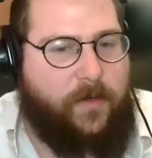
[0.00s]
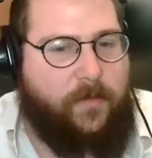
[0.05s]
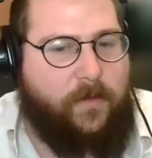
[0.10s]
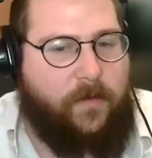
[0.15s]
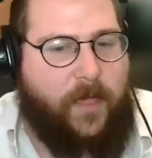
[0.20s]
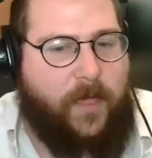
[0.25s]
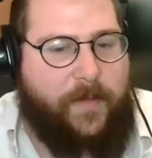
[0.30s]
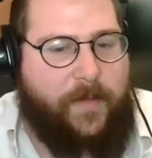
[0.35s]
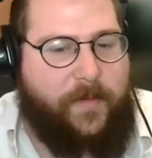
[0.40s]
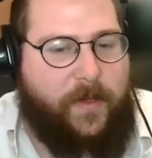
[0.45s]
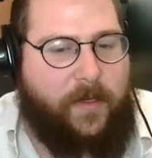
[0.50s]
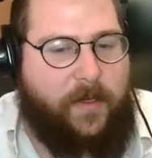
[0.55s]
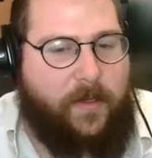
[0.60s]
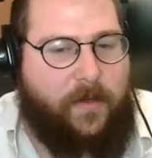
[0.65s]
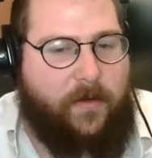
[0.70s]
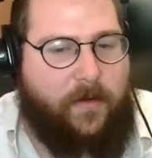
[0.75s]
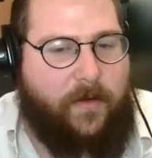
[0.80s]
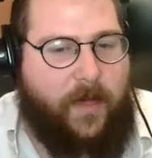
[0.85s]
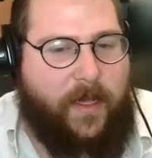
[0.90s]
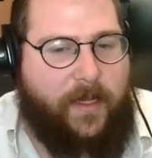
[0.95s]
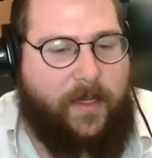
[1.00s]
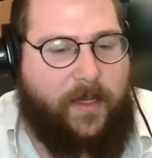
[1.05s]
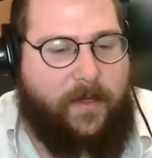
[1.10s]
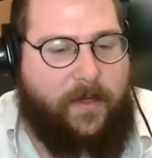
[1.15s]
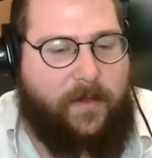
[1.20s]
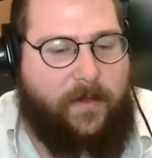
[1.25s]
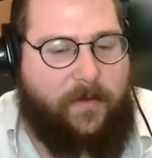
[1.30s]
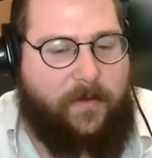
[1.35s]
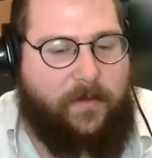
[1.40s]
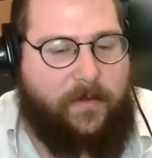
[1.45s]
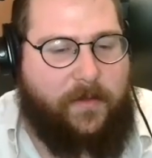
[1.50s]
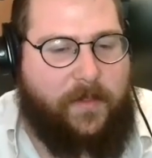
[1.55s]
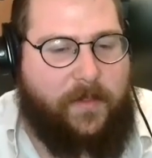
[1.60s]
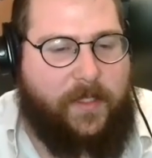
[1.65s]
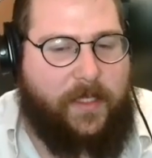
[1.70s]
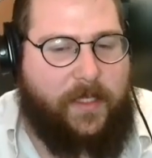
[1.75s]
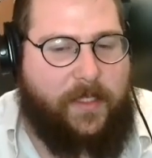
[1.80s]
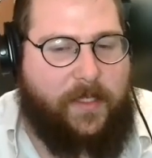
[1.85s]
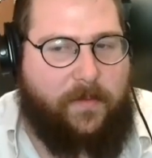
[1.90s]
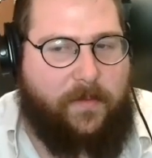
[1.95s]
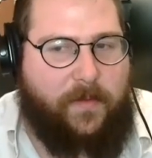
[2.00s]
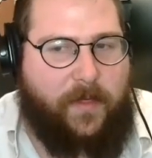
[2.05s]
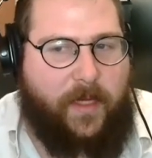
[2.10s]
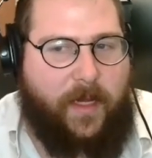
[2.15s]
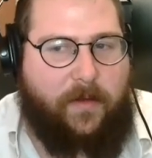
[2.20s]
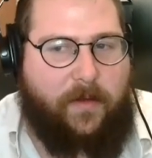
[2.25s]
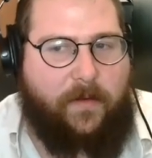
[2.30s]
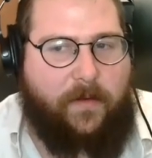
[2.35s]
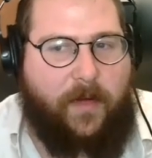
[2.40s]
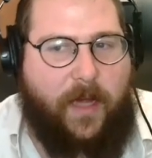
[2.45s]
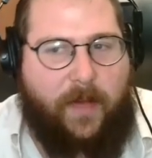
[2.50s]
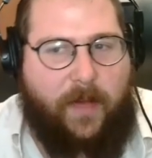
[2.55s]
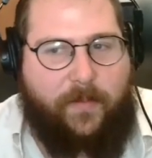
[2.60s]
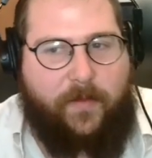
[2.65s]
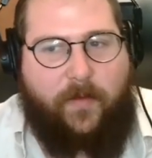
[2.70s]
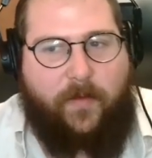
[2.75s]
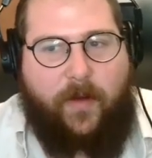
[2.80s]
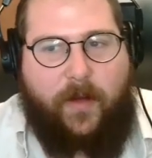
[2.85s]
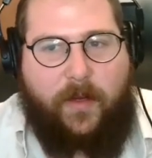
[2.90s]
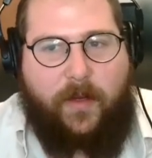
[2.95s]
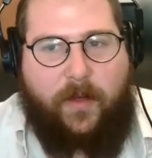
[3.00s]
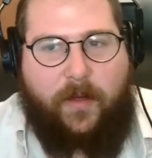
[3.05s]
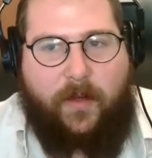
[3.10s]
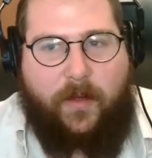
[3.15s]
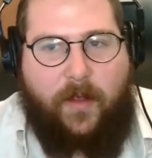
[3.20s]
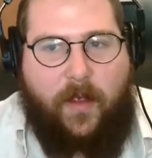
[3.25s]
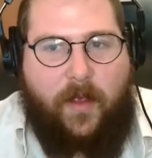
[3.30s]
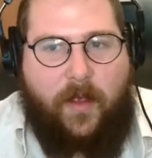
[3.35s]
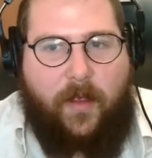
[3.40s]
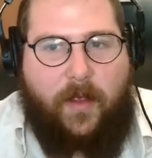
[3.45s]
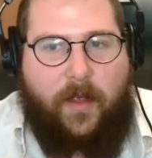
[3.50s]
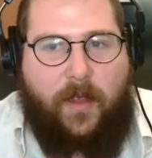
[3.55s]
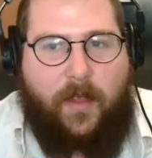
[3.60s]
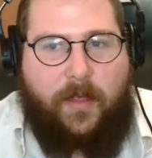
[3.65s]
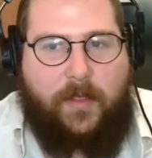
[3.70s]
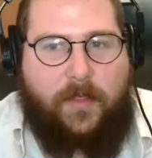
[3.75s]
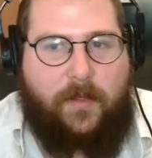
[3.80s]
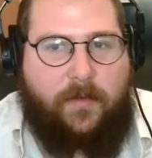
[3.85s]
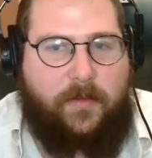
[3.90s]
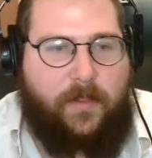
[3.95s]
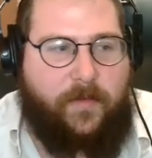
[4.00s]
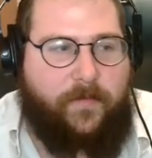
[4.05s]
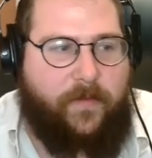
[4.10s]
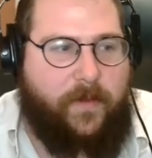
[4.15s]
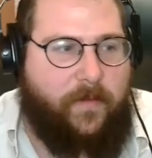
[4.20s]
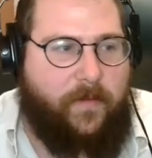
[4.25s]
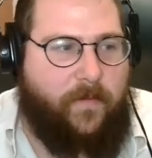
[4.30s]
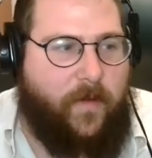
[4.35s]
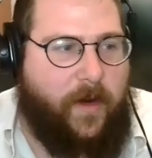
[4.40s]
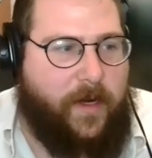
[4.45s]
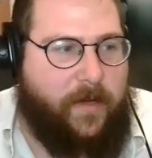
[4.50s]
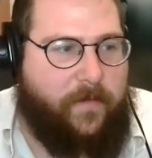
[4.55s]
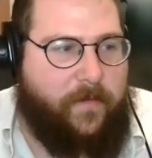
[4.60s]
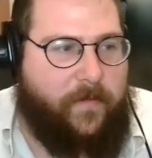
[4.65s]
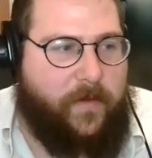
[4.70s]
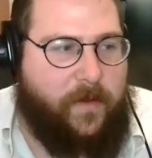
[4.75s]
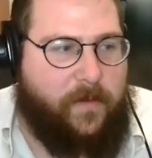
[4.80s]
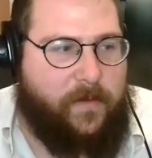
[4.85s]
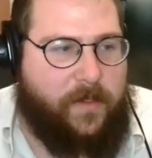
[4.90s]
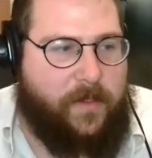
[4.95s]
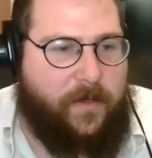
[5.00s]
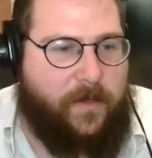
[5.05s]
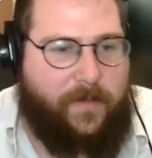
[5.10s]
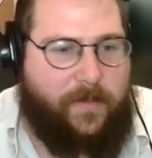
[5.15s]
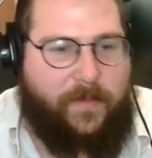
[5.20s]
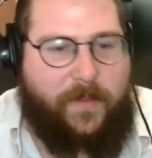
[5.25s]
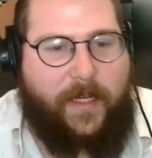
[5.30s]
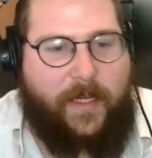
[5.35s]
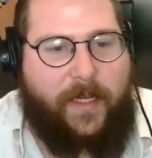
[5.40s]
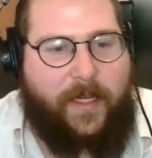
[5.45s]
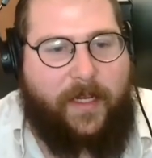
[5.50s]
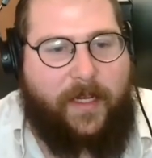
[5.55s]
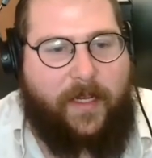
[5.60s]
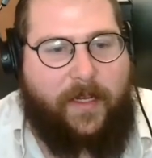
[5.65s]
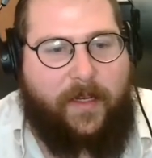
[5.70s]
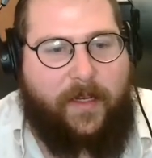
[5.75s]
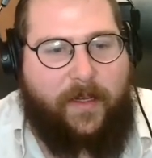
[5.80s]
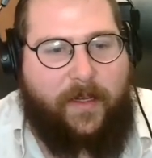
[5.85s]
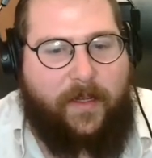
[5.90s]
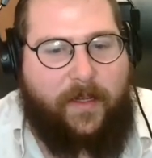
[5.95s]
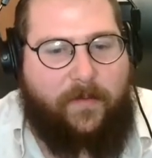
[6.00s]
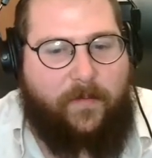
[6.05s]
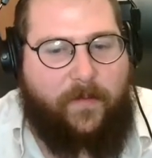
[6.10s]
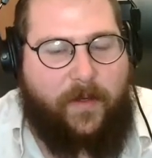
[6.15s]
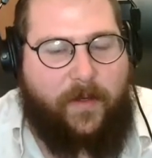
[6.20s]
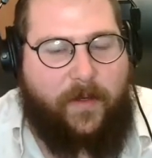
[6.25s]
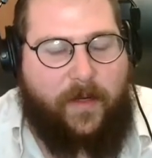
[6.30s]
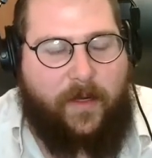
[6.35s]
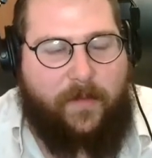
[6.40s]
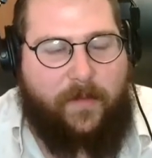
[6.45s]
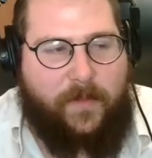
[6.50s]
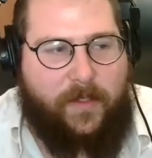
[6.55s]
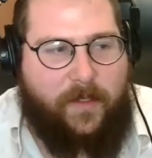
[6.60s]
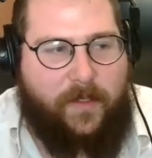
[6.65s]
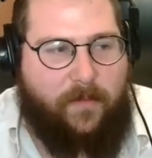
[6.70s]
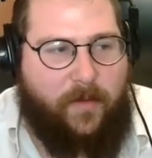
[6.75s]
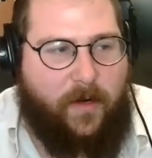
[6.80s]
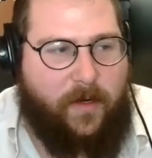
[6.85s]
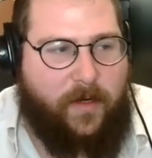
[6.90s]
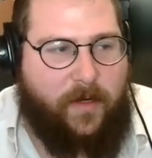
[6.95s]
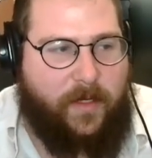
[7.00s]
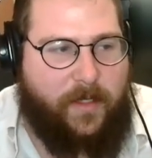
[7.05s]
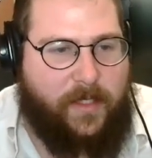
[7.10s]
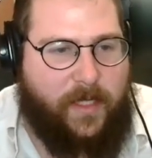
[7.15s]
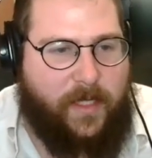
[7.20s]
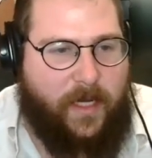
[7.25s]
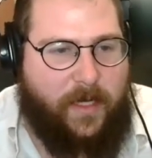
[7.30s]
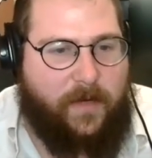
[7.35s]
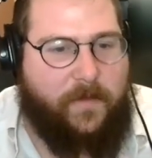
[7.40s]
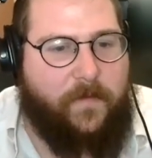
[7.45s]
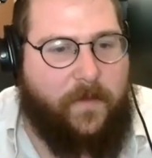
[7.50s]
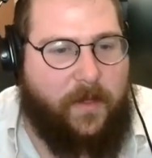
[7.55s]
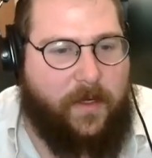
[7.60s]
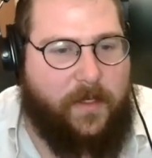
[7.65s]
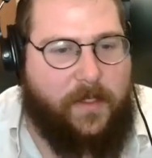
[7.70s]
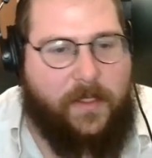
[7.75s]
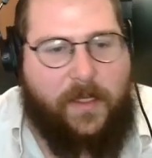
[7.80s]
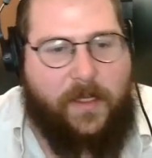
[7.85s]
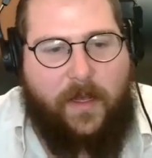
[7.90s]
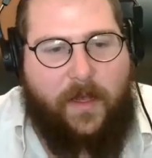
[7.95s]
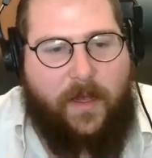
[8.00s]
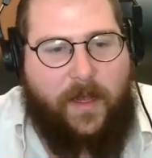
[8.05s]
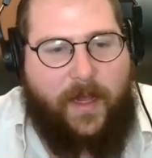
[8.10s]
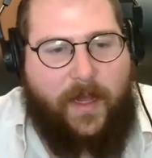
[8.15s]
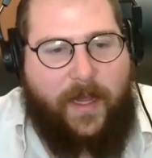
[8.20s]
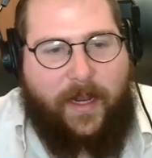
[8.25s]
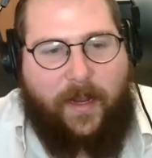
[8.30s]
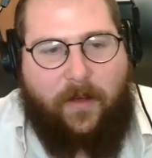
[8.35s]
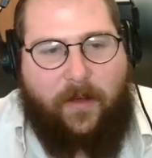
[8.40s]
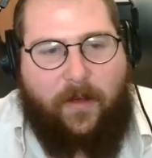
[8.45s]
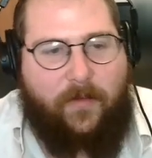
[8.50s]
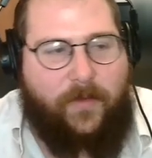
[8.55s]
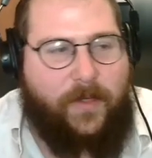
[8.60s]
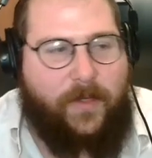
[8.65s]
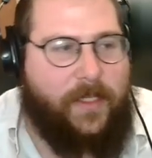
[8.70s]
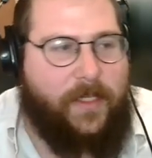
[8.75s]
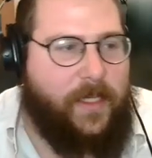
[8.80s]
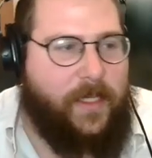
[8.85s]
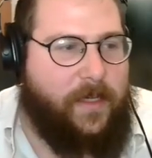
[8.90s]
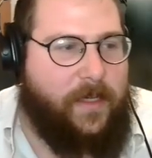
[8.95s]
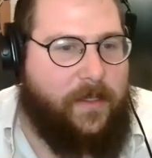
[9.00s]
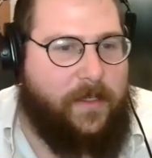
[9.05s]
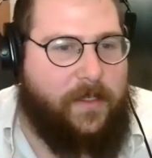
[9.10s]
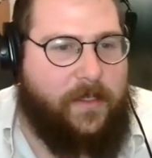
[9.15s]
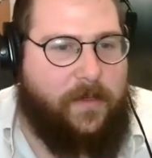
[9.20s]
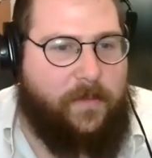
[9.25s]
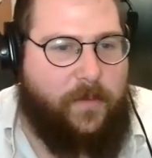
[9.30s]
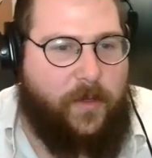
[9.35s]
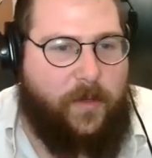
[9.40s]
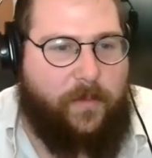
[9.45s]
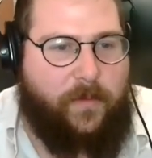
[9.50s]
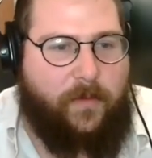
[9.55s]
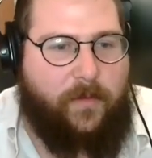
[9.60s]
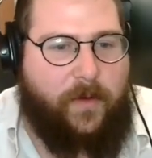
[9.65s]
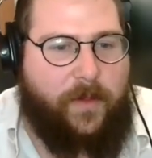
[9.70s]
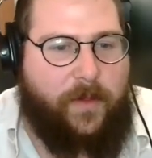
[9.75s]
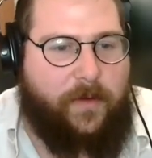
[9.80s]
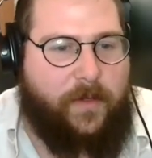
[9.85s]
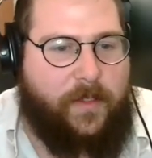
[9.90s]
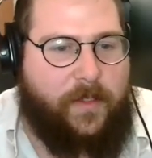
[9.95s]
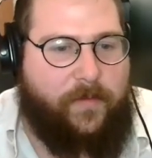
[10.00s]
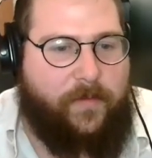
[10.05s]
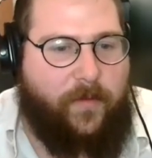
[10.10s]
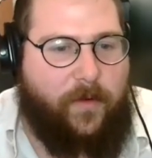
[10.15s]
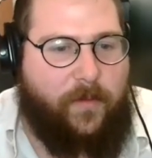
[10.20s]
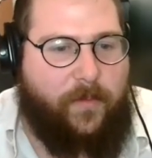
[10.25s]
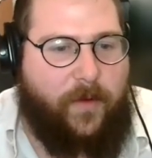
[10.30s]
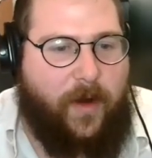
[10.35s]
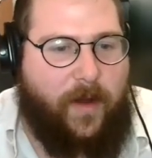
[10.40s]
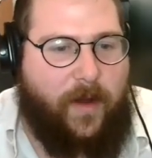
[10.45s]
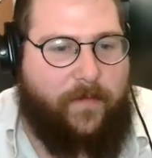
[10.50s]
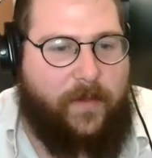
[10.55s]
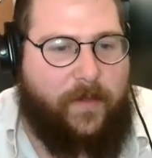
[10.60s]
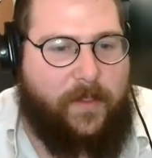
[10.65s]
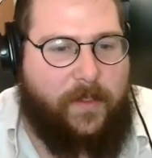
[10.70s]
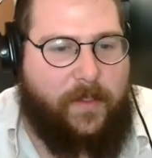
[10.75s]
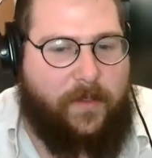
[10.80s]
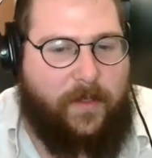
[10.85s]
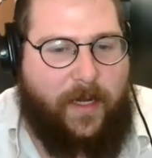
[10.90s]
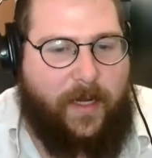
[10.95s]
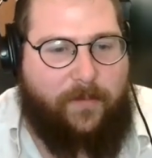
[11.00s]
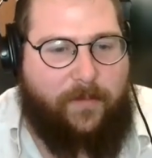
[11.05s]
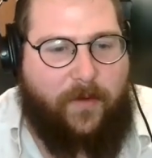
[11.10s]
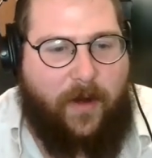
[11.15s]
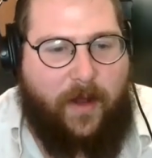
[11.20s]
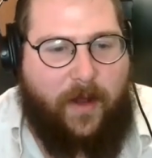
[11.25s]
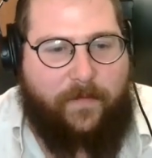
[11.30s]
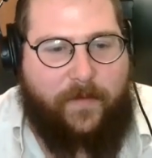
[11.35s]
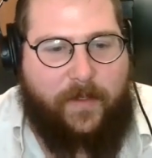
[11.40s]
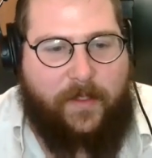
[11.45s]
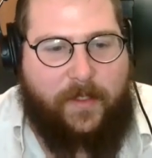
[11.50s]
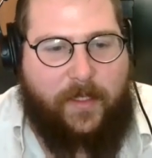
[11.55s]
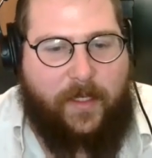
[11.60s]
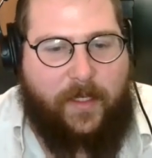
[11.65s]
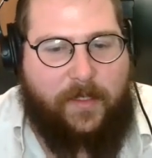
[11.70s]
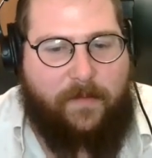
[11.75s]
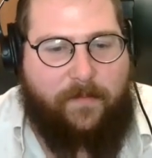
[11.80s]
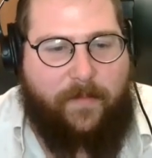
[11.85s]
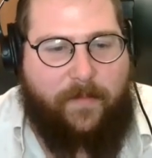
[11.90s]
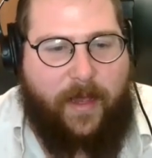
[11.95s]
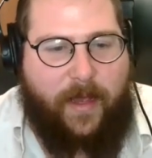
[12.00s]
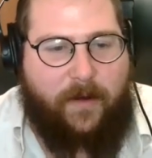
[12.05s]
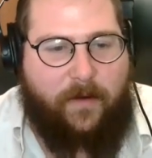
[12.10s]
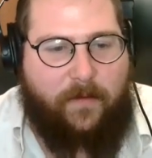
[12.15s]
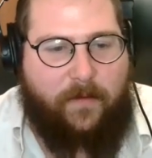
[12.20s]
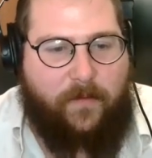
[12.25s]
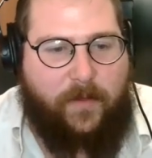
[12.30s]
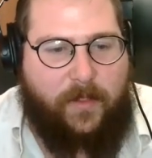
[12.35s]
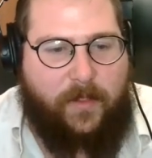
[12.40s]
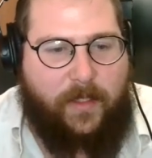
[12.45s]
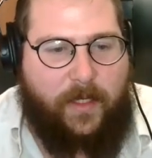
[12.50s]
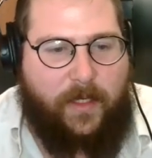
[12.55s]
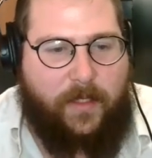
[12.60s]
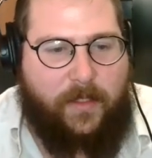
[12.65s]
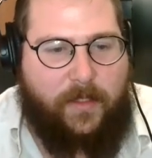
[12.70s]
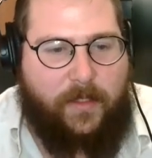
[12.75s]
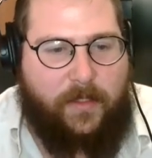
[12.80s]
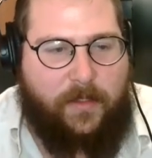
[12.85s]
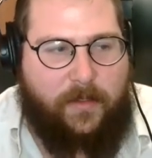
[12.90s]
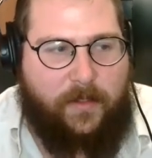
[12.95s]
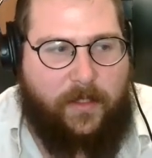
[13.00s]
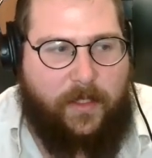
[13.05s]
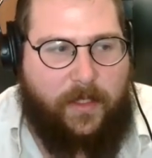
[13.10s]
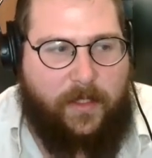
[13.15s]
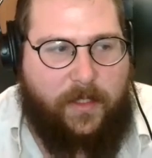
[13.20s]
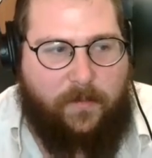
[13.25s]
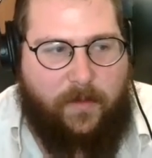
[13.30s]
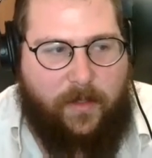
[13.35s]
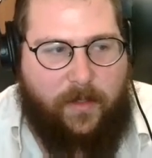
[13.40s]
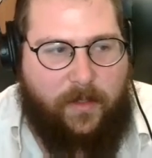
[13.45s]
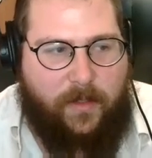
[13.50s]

cool. I mean, you said something how copywriting is no different than writing a film script. And when it comes to the marketing side of things, and I always say this to people, whether it's for profits or nonprofits, doesn't matter what the industry is,